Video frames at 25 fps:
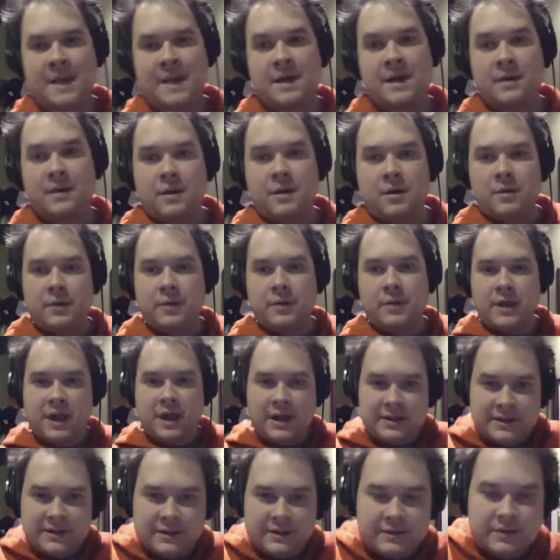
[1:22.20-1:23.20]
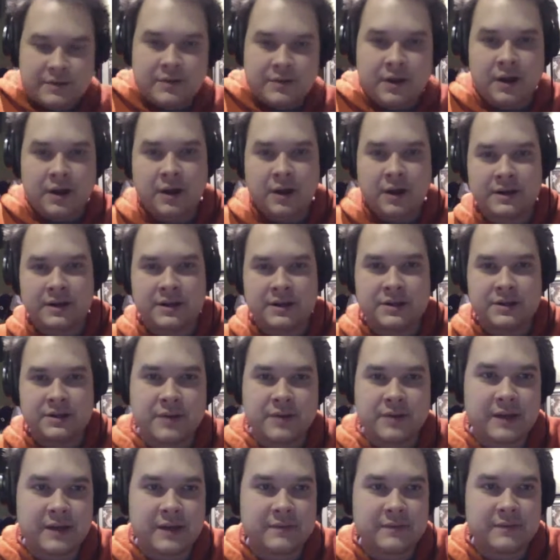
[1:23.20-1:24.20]
Oh yeah, I did. I need to
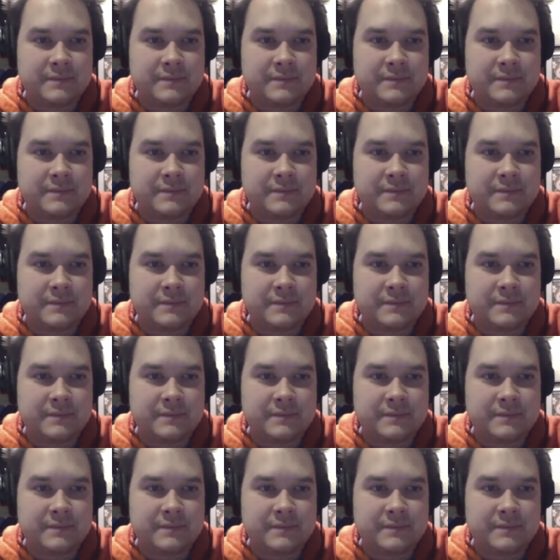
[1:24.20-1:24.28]
do that.